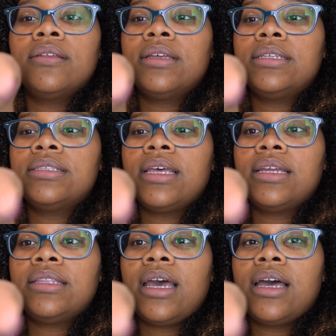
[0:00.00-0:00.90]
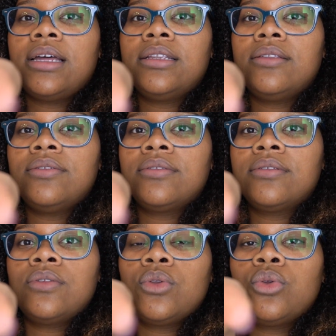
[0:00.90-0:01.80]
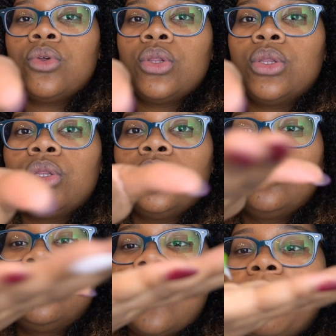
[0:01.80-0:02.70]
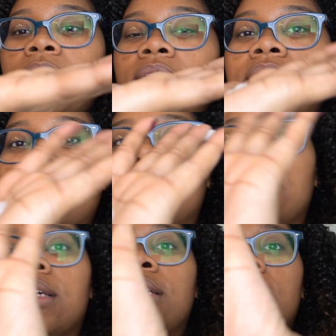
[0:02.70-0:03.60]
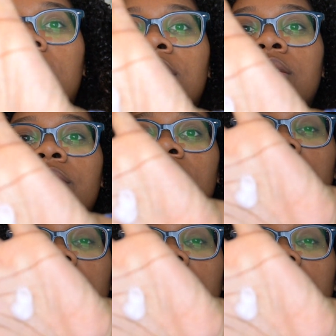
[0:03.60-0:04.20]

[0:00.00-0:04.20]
is like that. Little droplets. So it